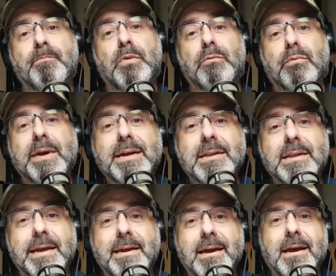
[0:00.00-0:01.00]
But
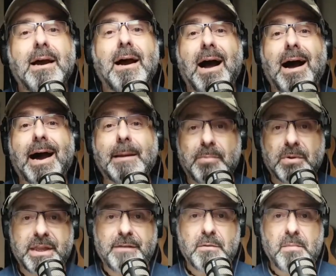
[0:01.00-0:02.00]
really, I
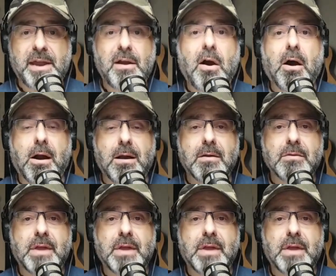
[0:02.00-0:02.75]
believe in my heart